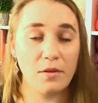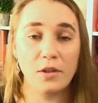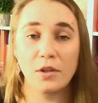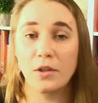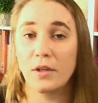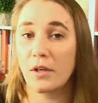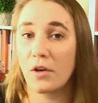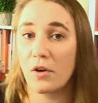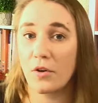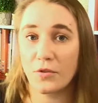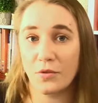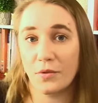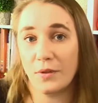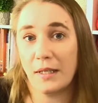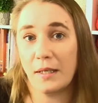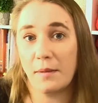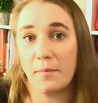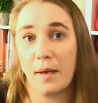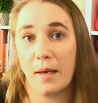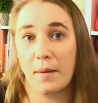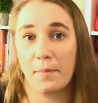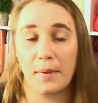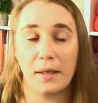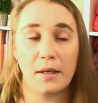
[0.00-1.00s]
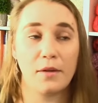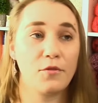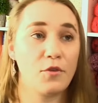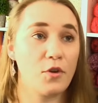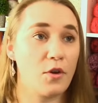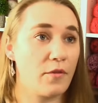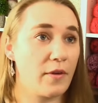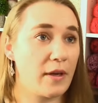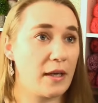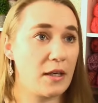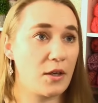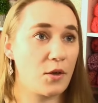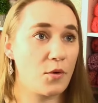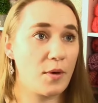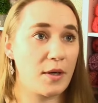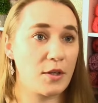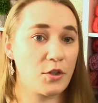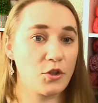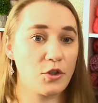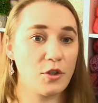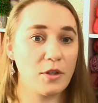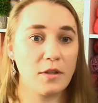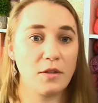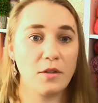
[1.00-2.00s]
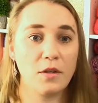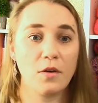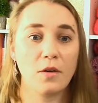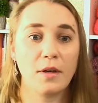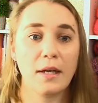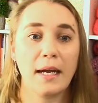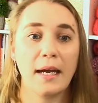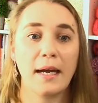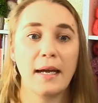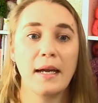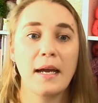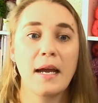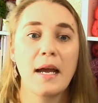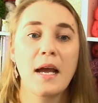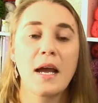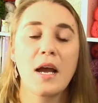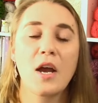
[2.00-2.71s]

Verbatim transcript: And you can also email me if you have any questions. Okay.